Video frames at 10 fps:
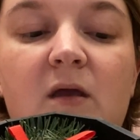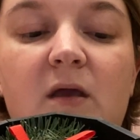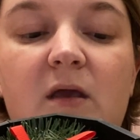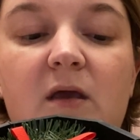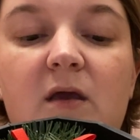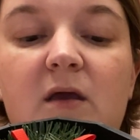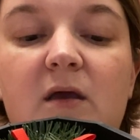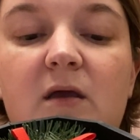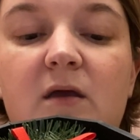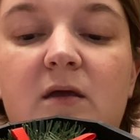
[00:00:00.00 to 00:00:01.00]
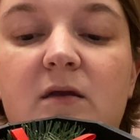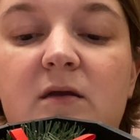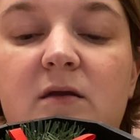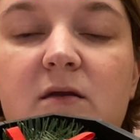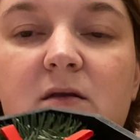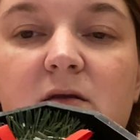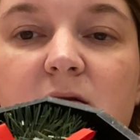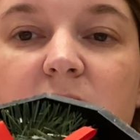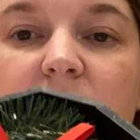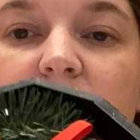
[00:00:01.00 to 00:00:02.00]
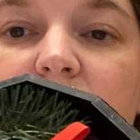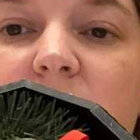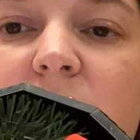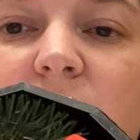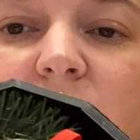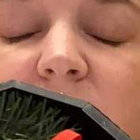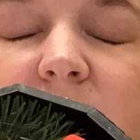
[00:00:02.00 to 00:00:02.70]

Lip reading: And so